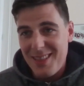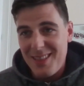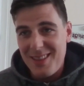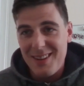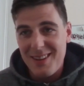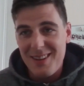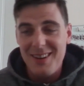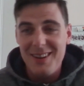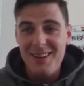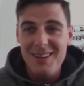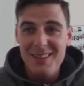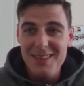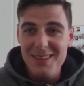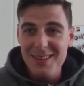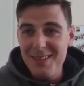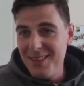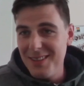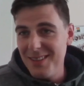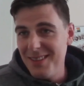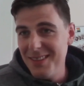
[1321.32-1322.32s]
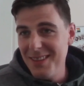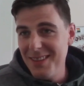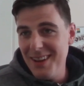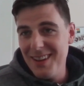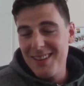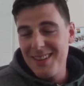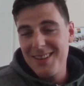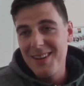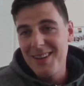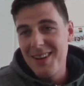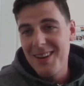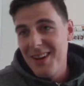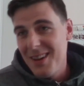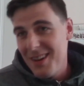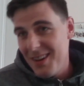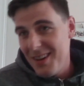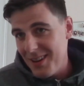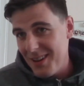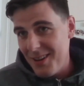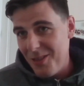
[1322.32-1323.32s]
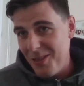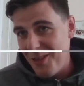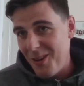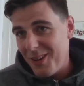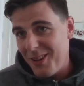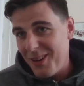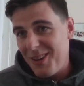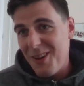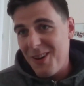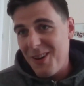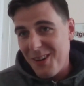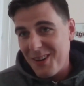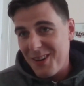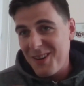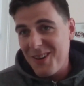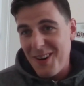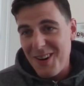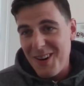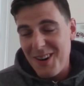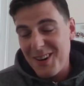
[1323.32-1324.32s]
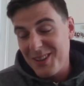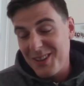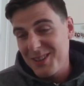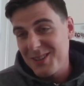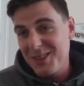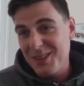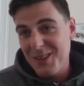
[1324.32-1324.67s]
and need knock your door,